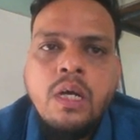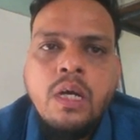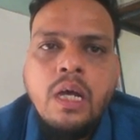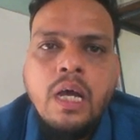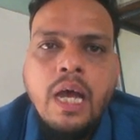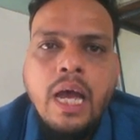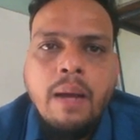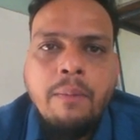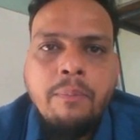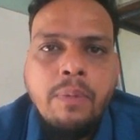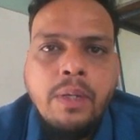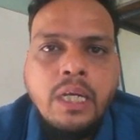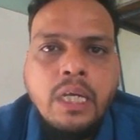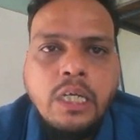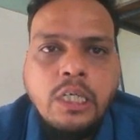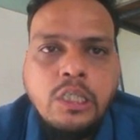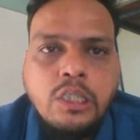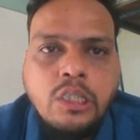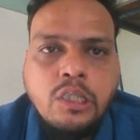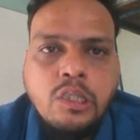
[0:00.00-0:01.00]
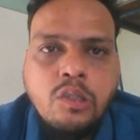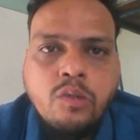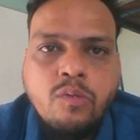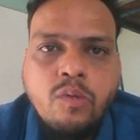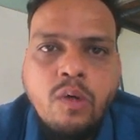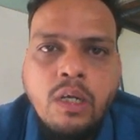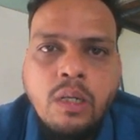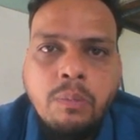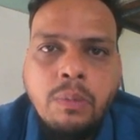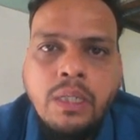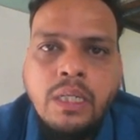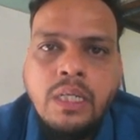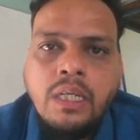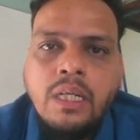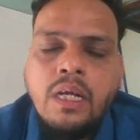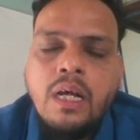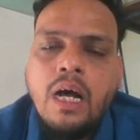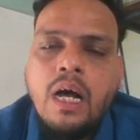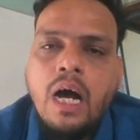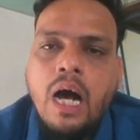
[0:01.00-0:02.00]
applications were being
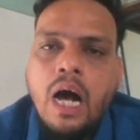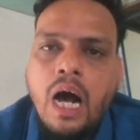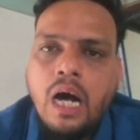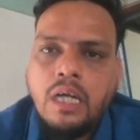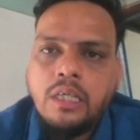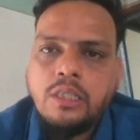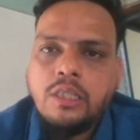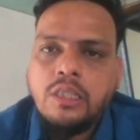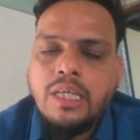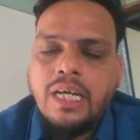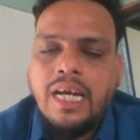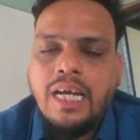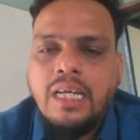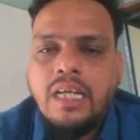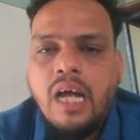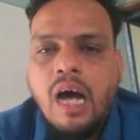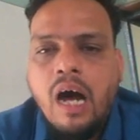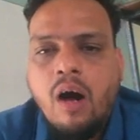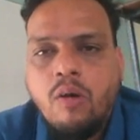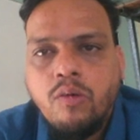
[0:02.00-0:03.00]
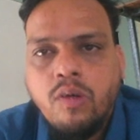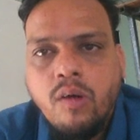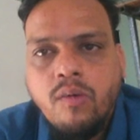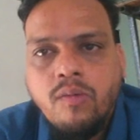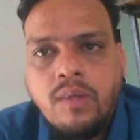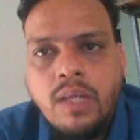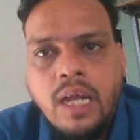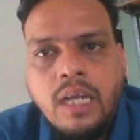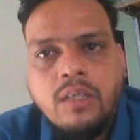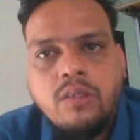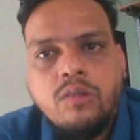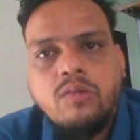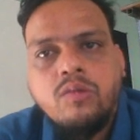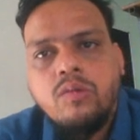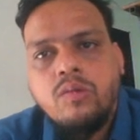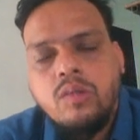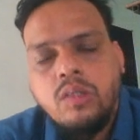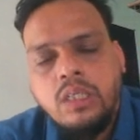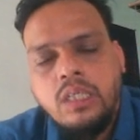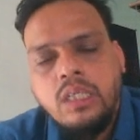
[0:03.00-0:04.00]
asked, and out of that
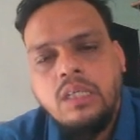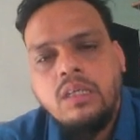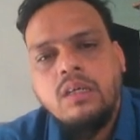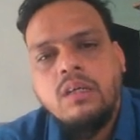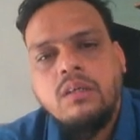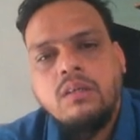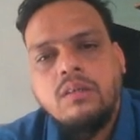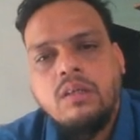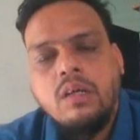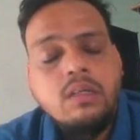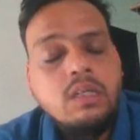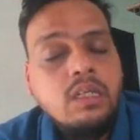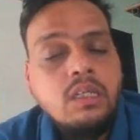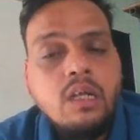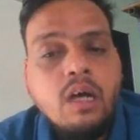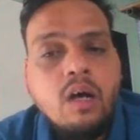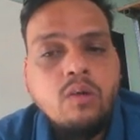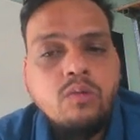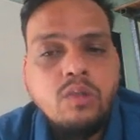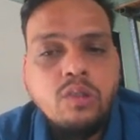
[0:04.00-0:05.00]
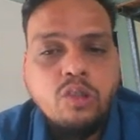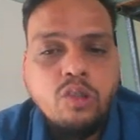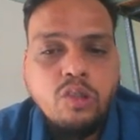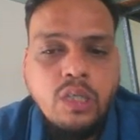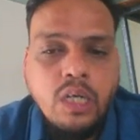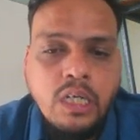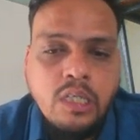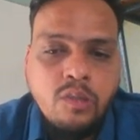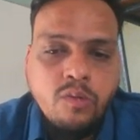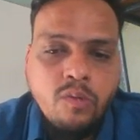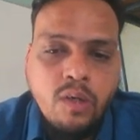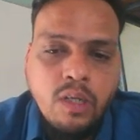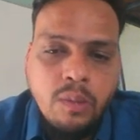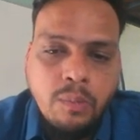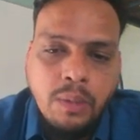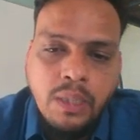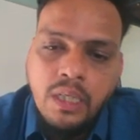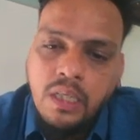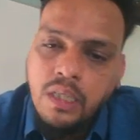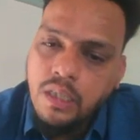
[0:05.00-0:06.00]
330,000 shares were
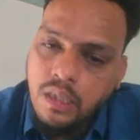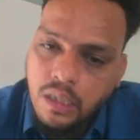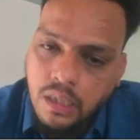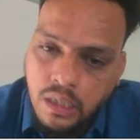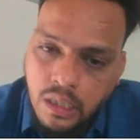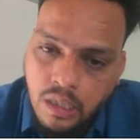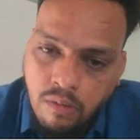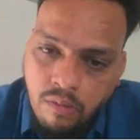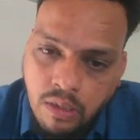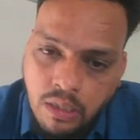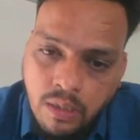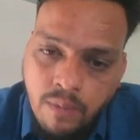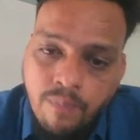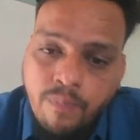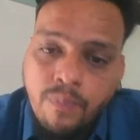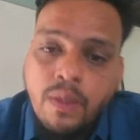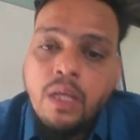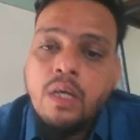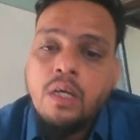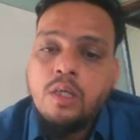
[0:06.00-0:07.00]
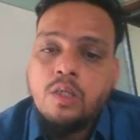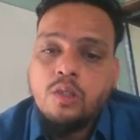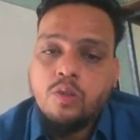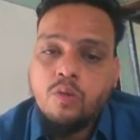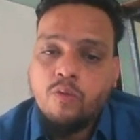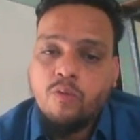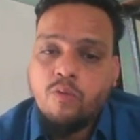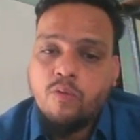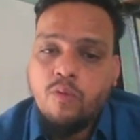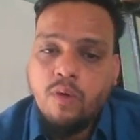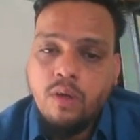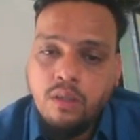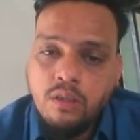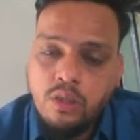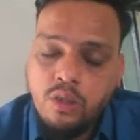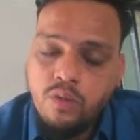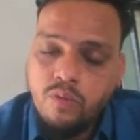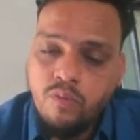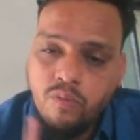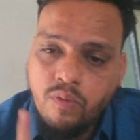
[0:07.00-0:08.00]
being given. So
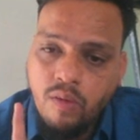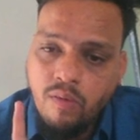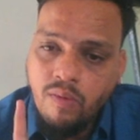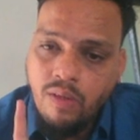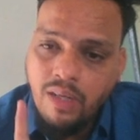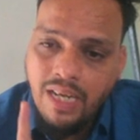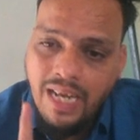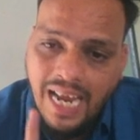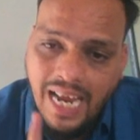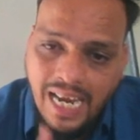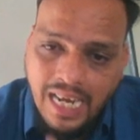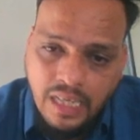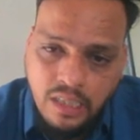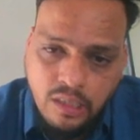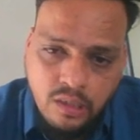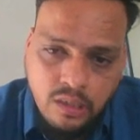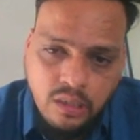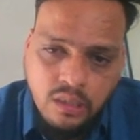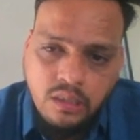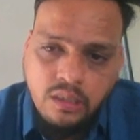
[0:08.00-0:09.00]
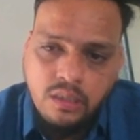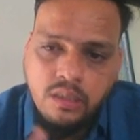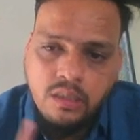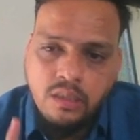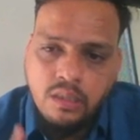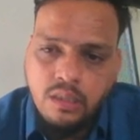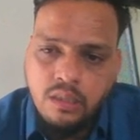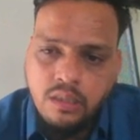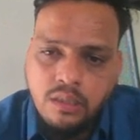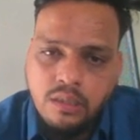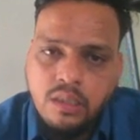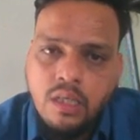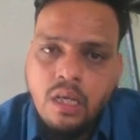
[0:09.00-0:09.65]
first we will adjust this,